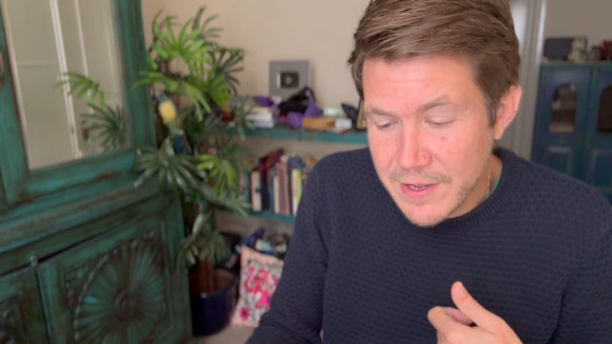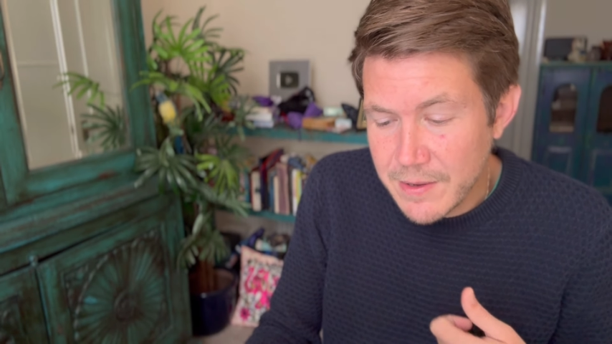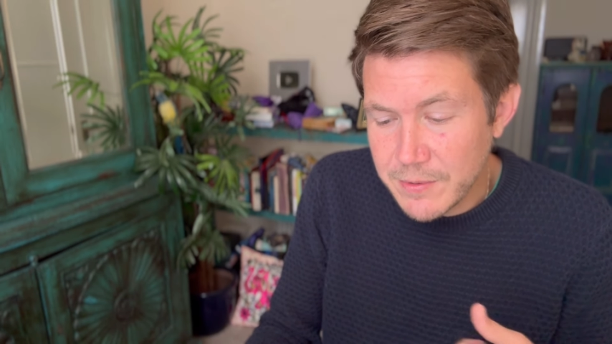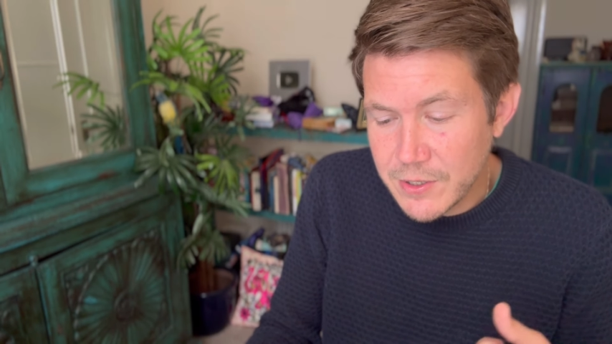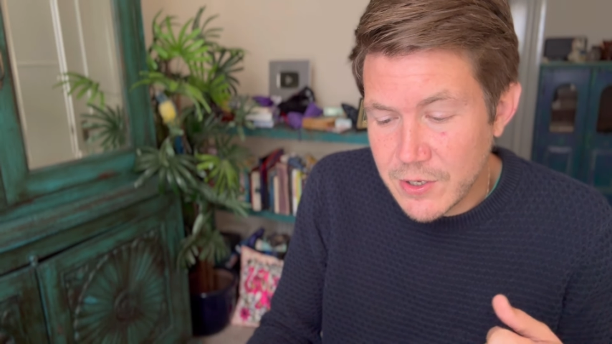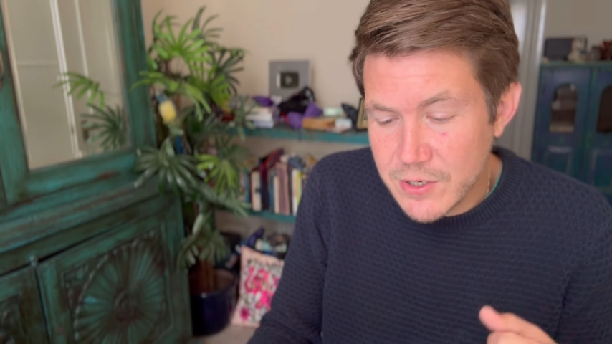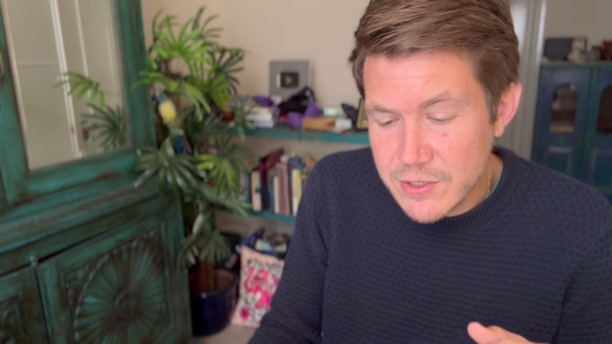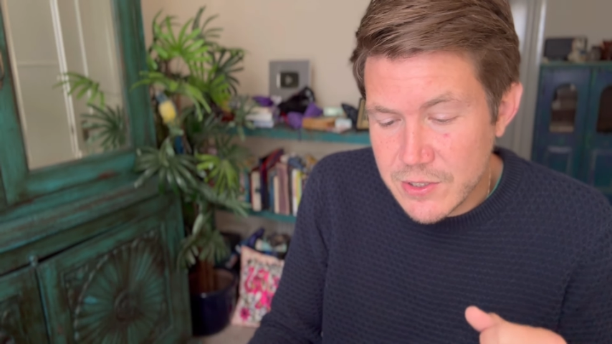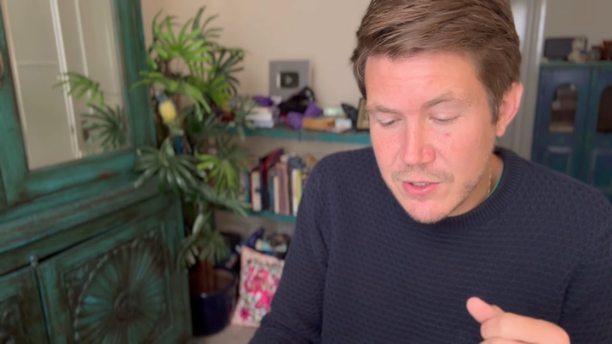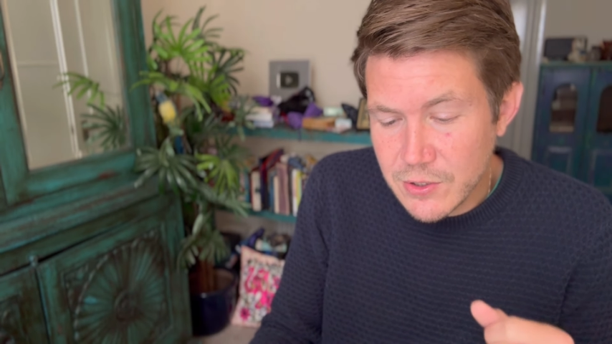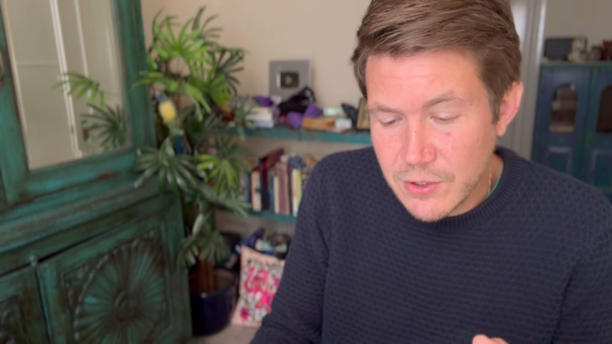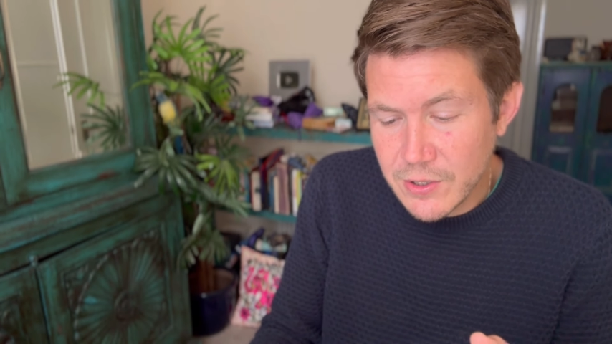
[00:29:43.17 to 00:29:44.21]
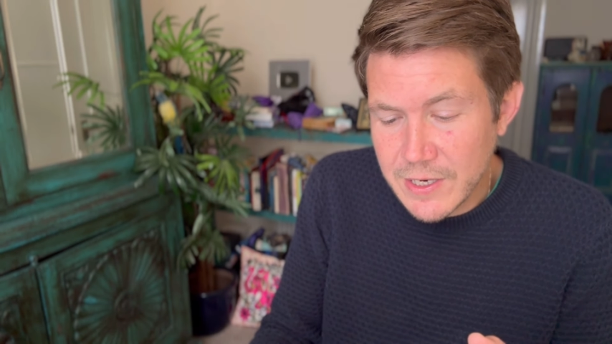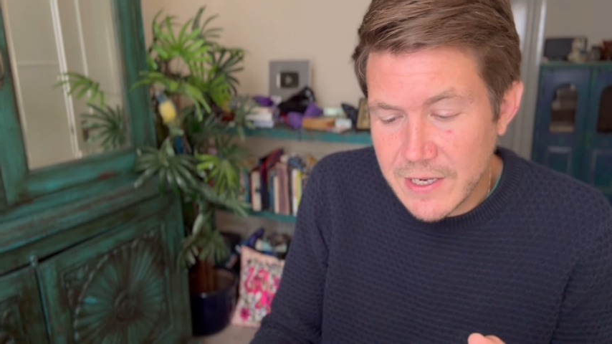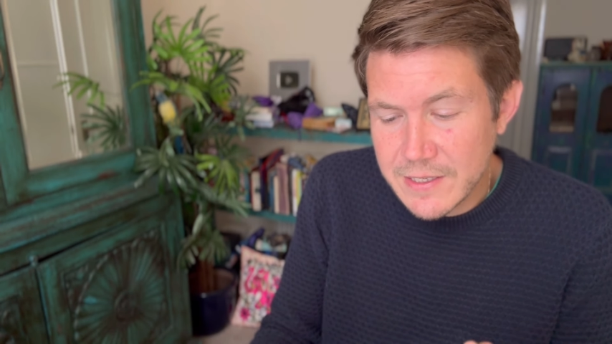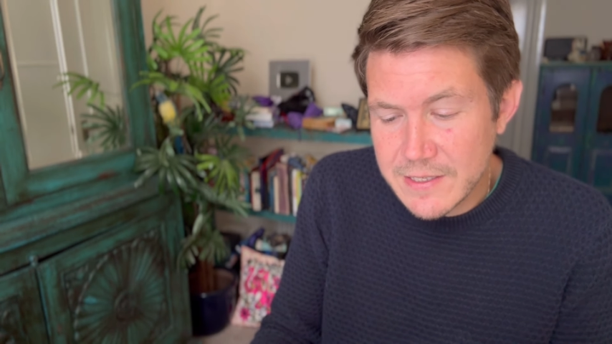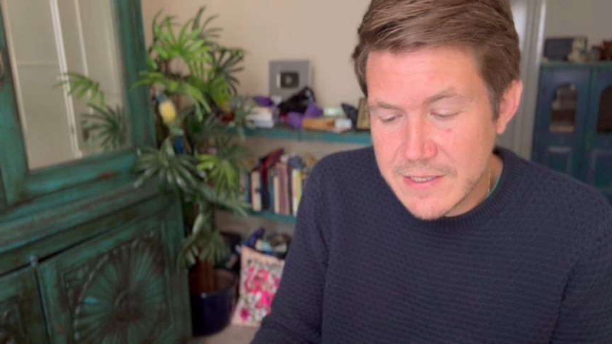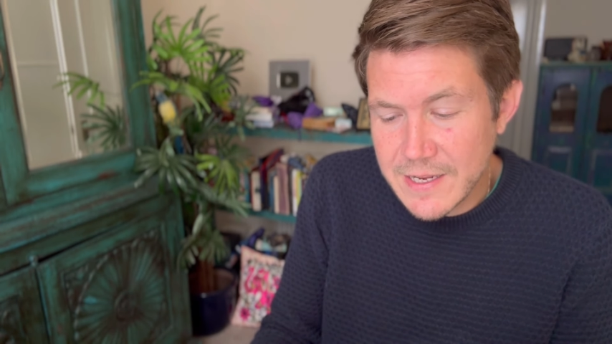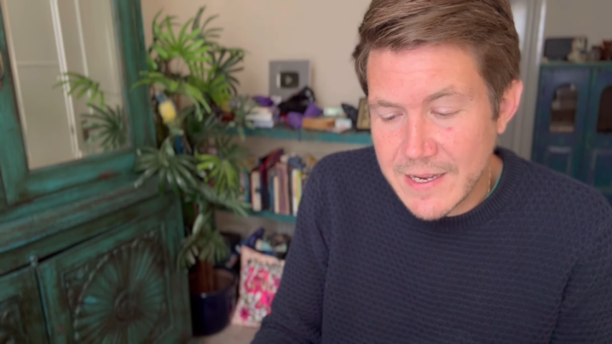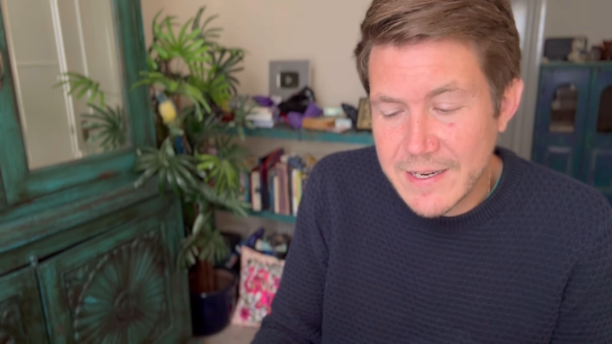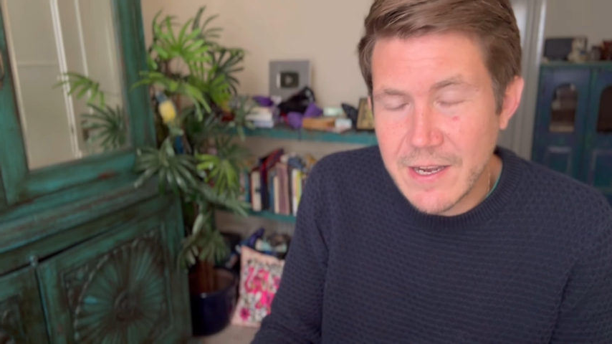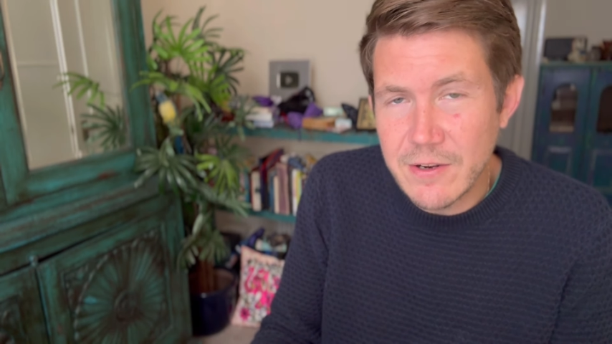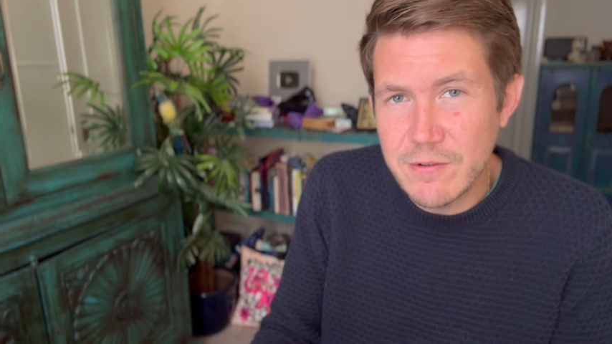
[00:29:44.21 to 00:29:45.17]
because you're going to understand
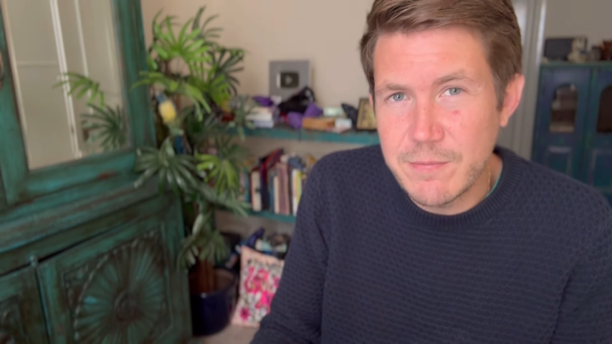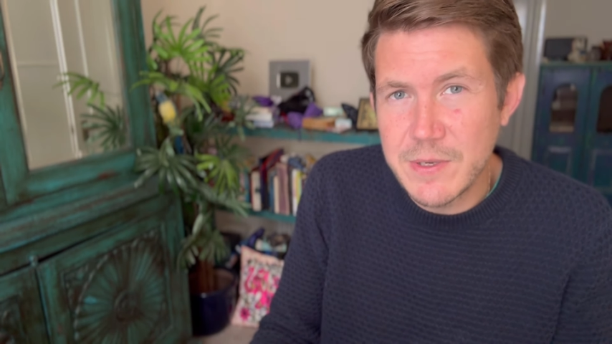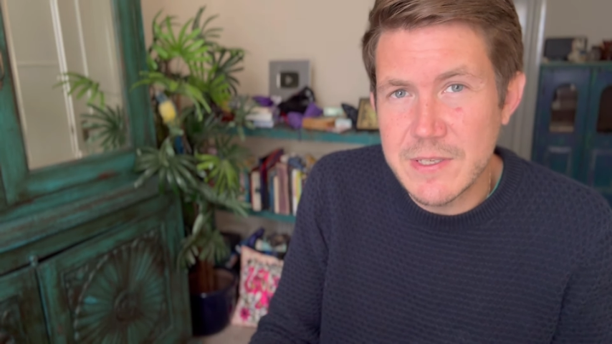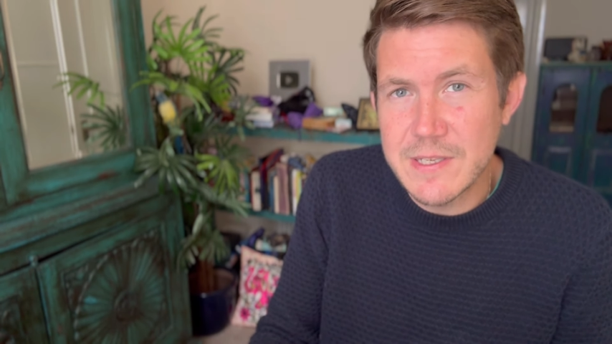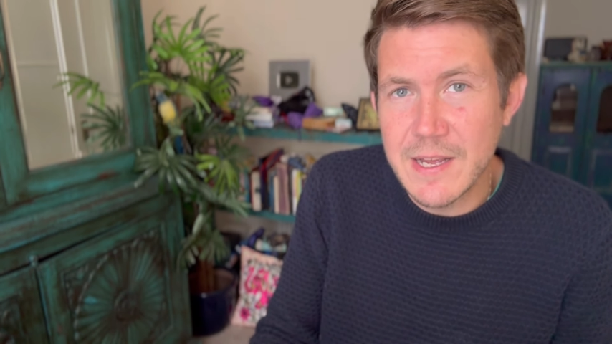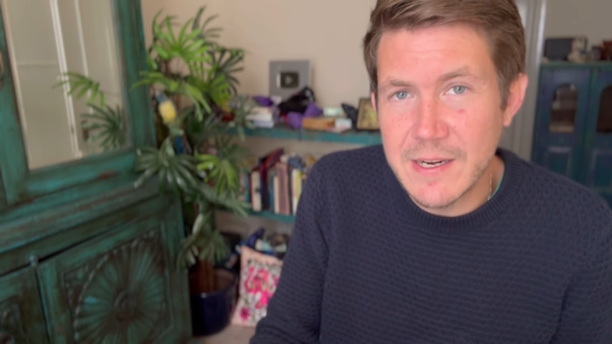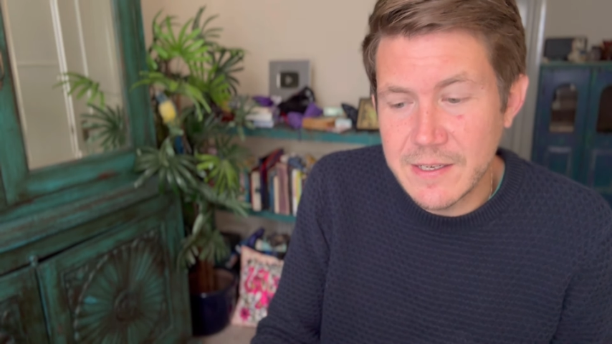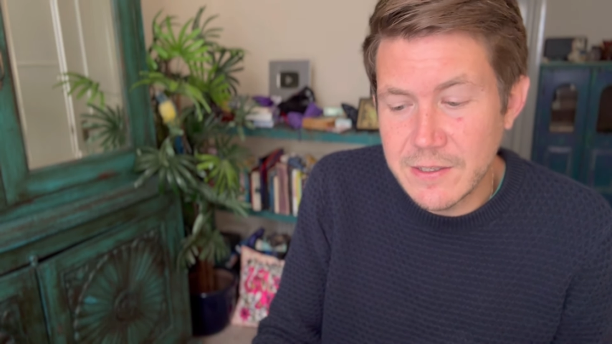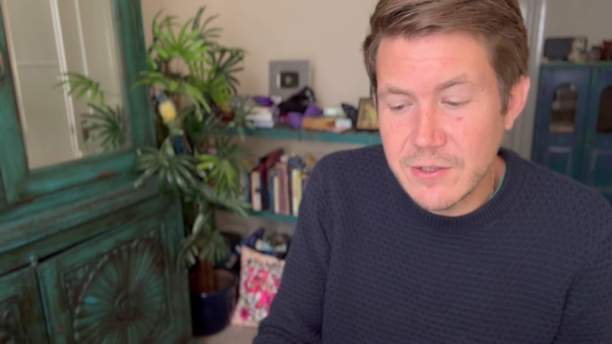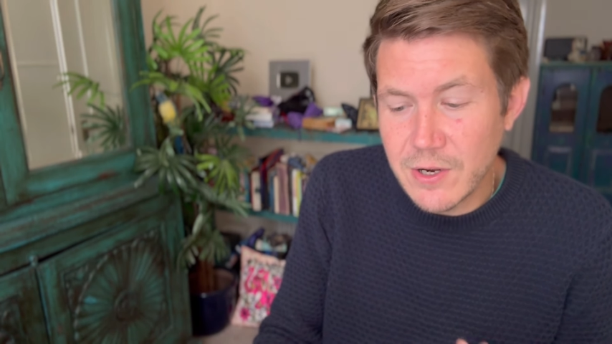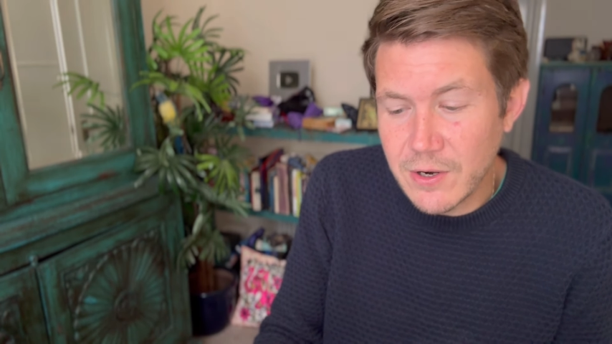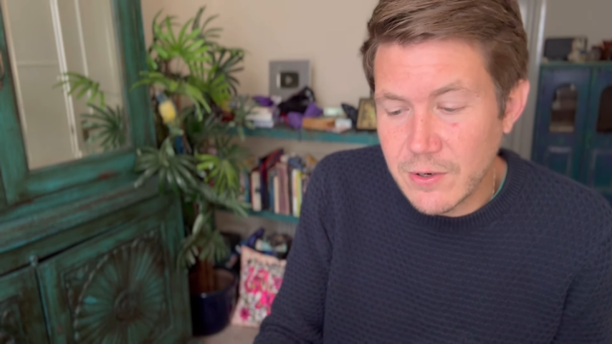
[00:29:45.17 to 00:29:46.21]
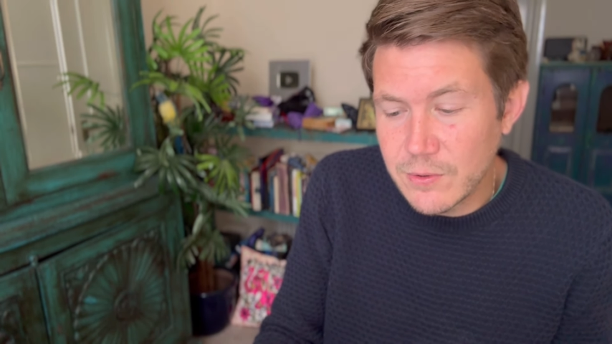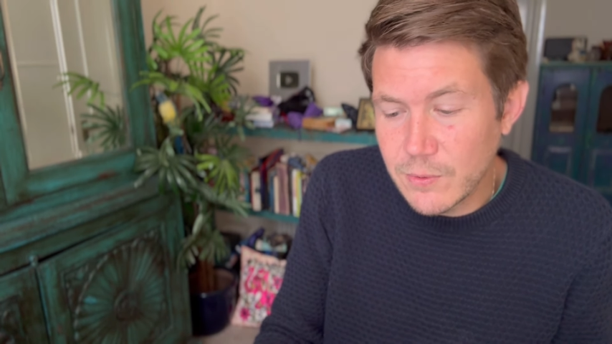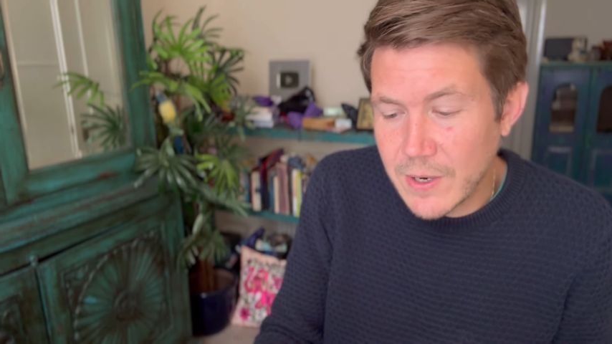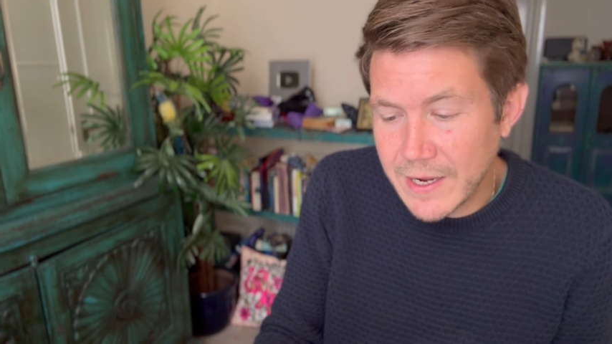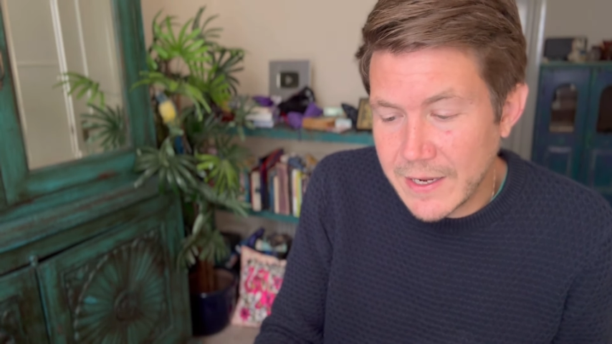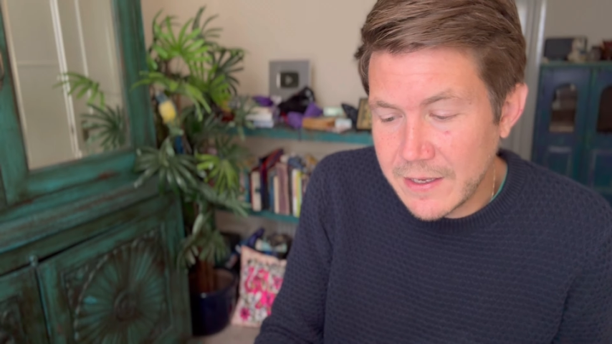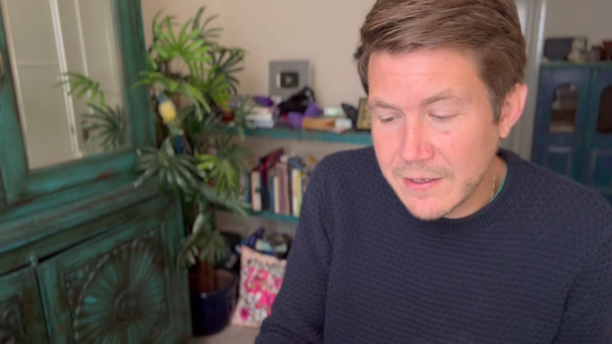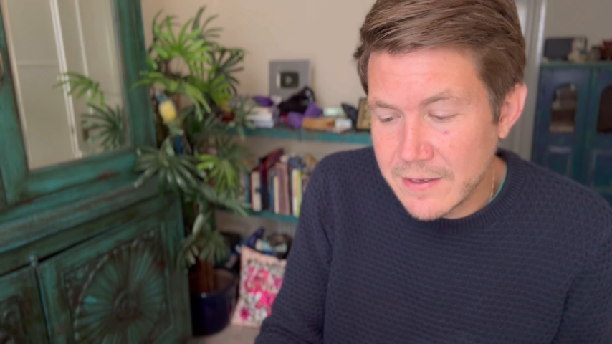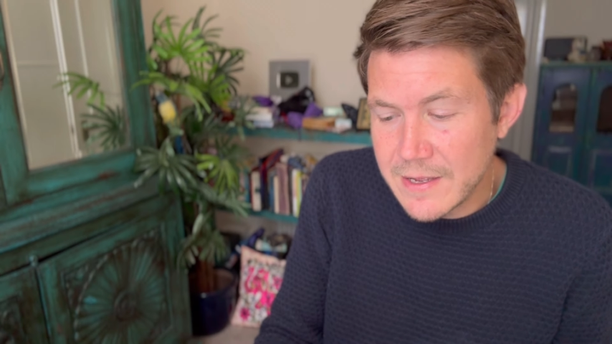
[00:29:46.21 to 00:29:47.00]
how you've been standing in your own way